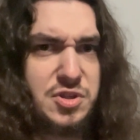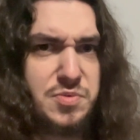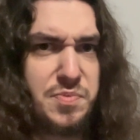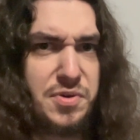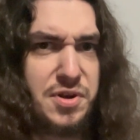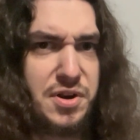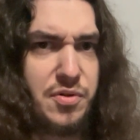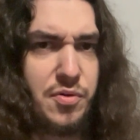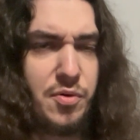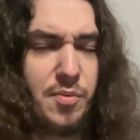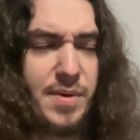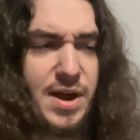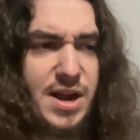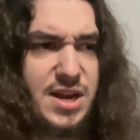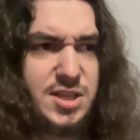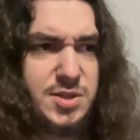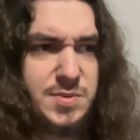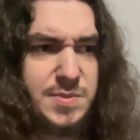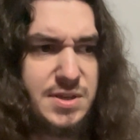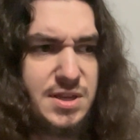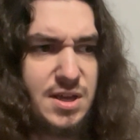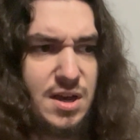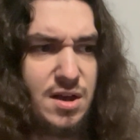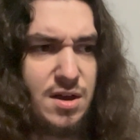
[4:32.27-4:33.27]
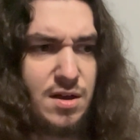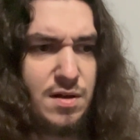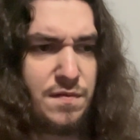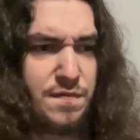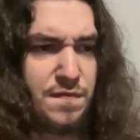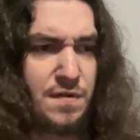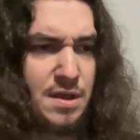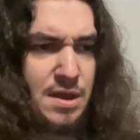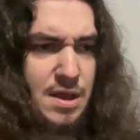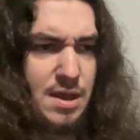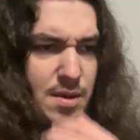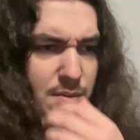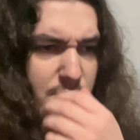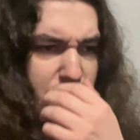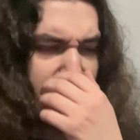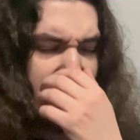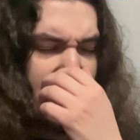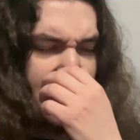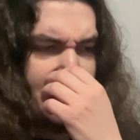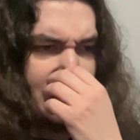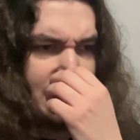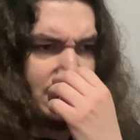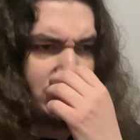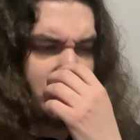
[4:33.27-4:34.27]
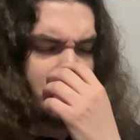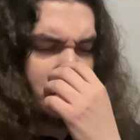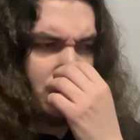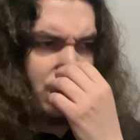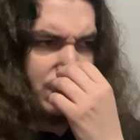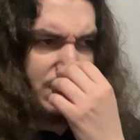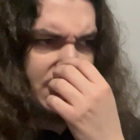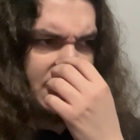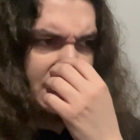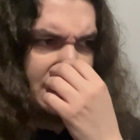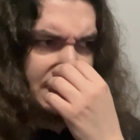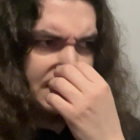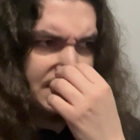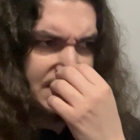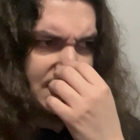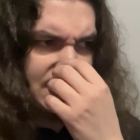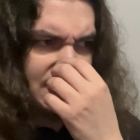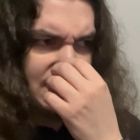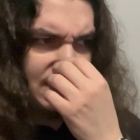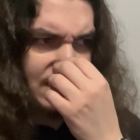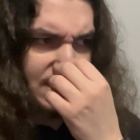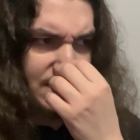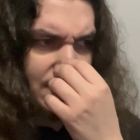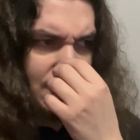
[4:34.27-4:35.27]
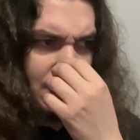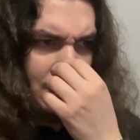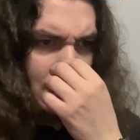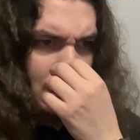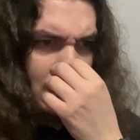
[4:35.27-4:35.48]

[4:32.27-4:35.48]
but it reminds me of back in 2018,